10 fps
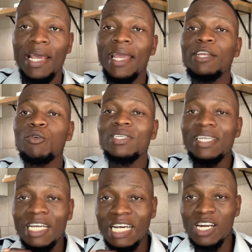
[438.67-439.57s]
It was a
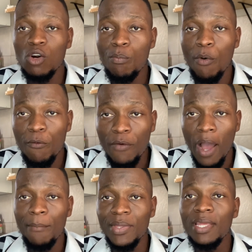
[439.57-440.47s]
group of
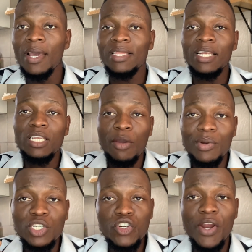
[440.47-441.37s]
army that they
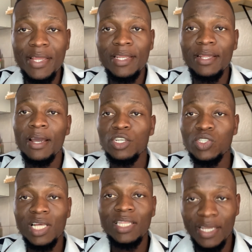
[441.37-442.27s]
were training so
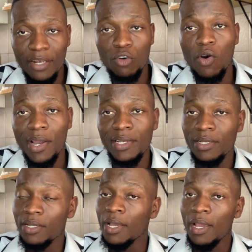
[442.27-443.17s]
that they can go ahead
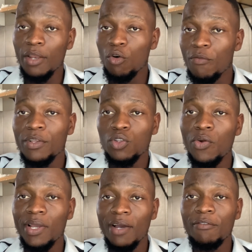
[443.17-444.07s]
and overthrow
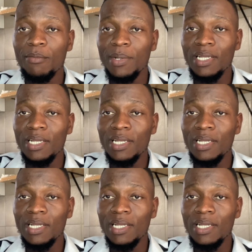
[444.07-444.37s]
a government.